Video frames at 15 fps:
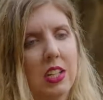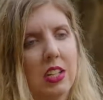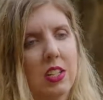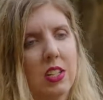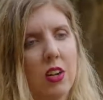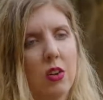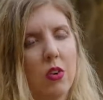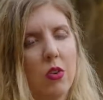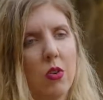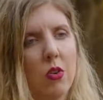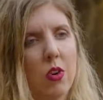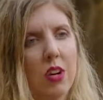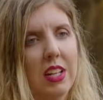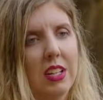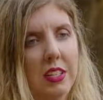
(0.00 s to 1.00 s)

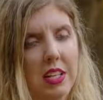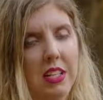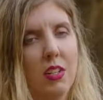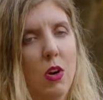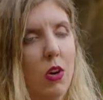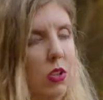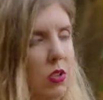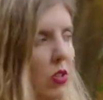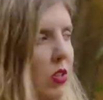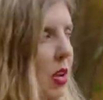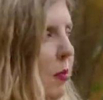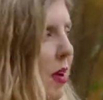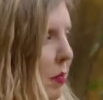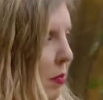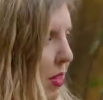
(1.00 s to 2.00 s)
So
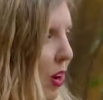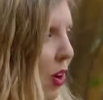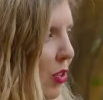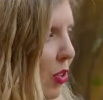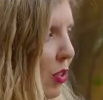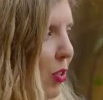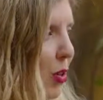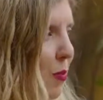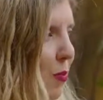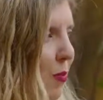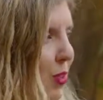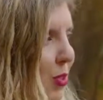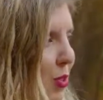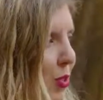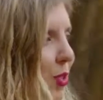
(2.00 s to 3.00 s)
there might be also some
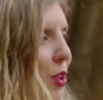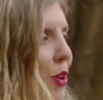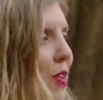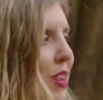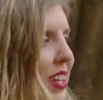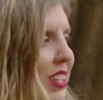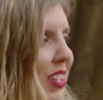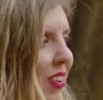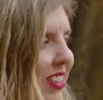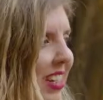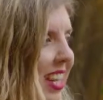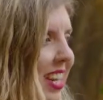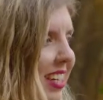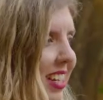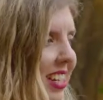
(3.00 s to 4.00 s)
tutorials on
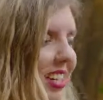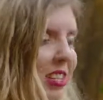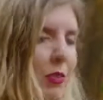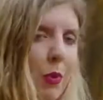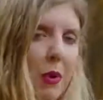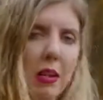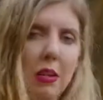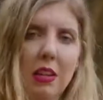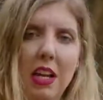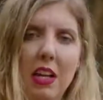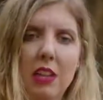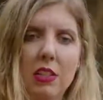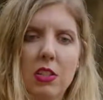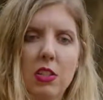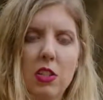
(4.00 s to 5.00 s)
the internet where you
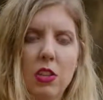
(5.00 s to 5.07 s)
can